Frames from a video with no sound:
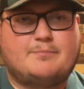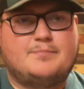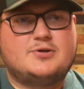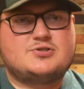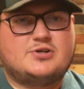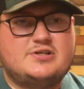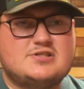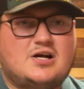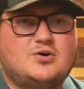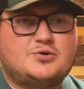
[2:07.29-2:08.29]
pretty sure he's
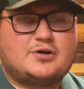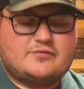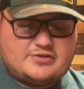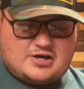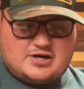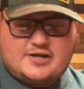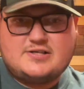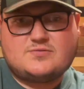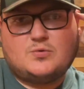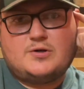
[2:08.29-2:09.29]
the owner over there.
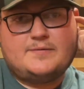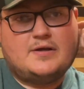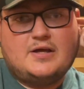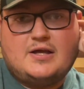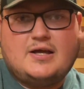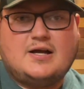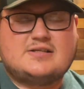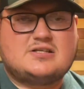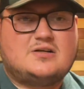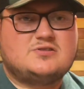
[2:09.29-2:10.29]
He's the one. I
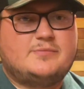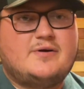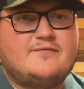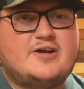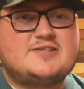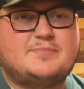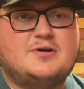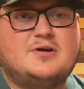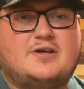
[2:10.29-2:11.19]
talked to him on Facebook